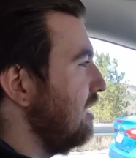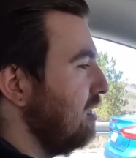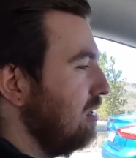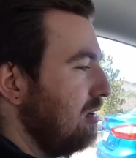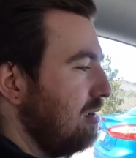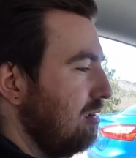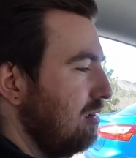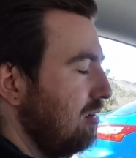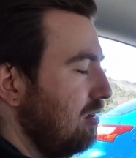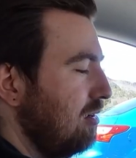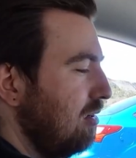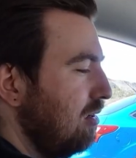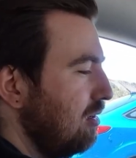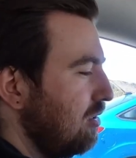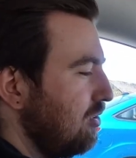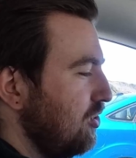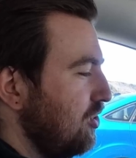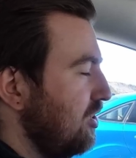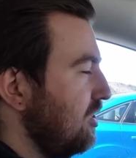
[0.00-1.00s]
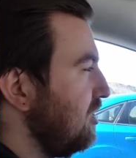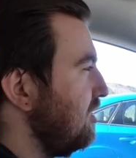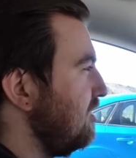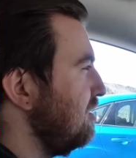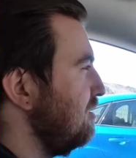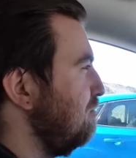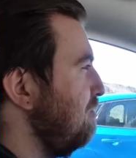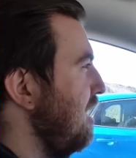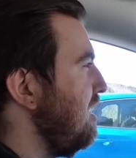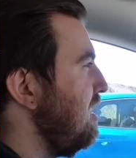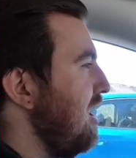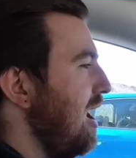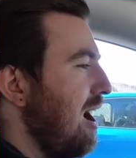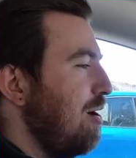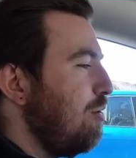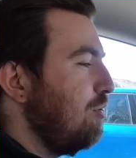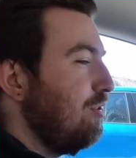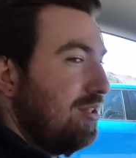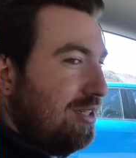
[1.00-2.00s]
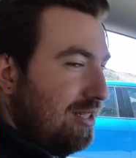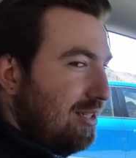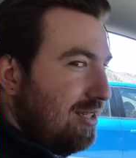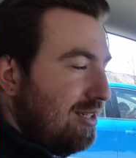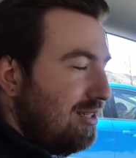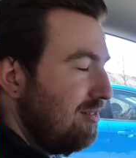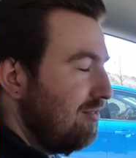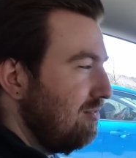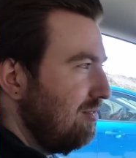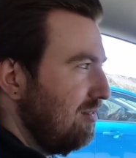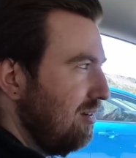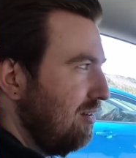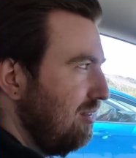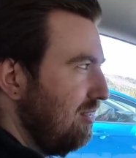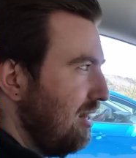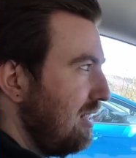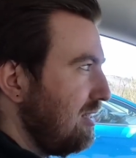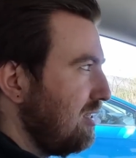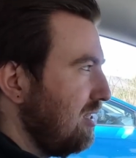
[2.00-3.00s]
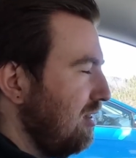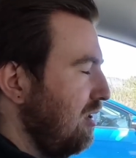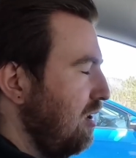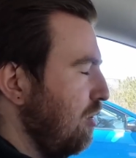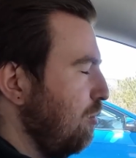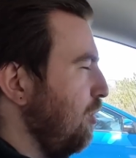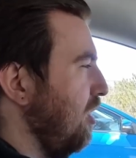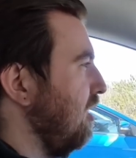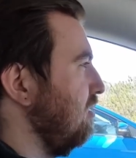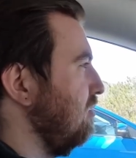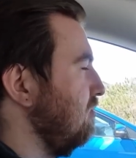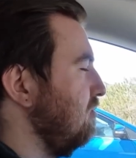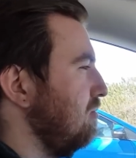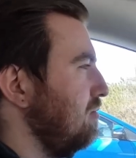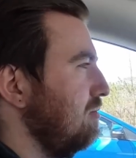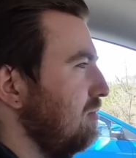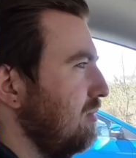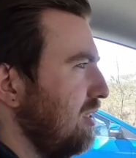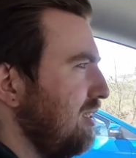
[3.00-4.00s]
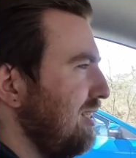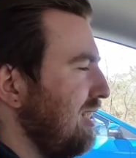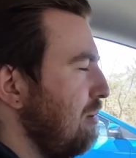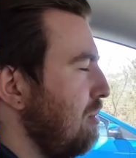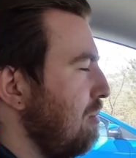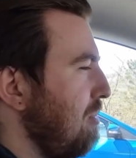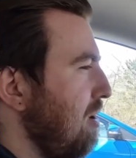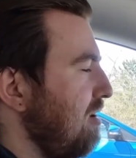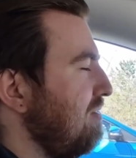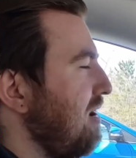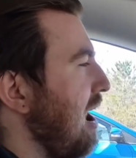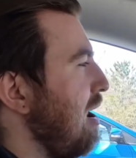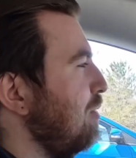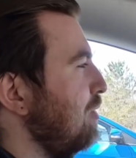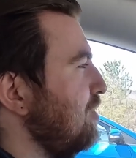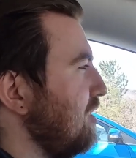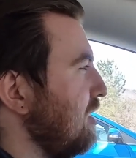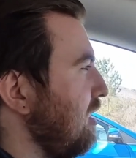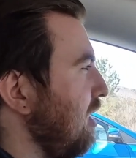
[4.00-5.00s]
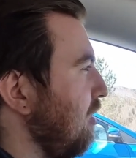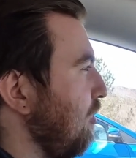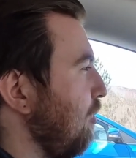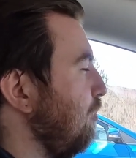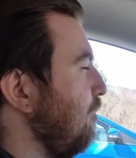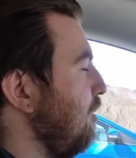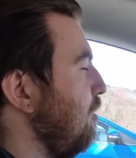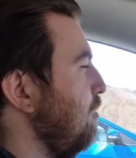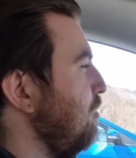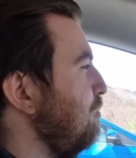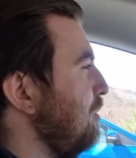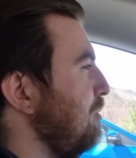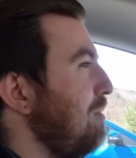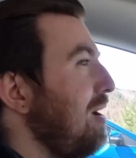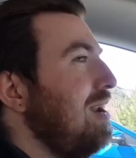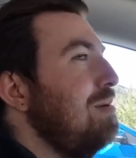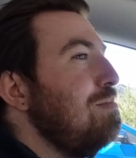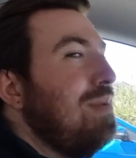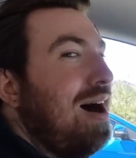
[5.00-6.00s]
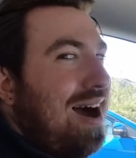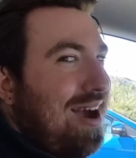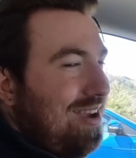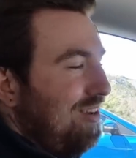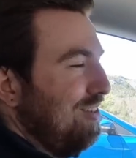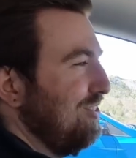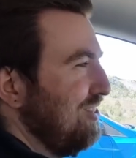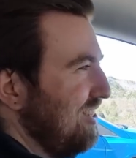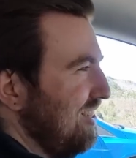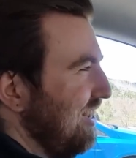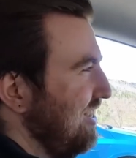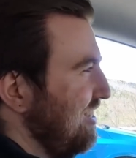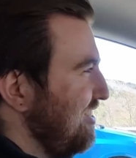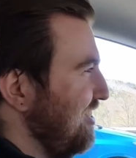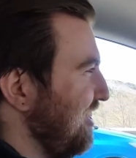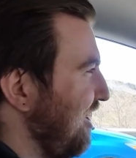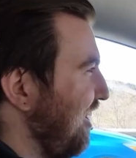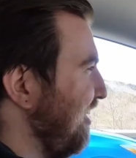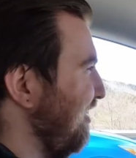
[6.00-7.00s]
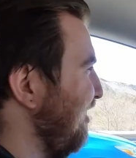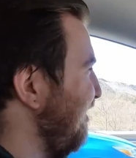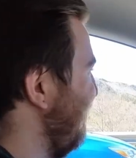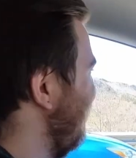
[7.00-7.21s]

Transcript: it, just many hours less along, well, the same amount of hours along the road, but many miles less along